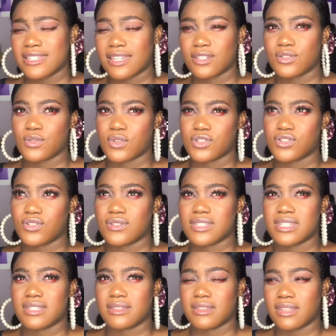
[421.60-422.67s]
these questions
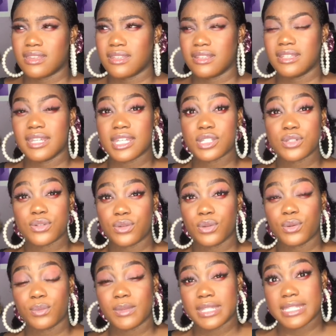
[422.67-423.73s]
in the get to know
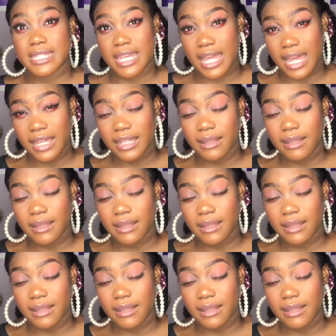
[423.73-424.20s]
me tag,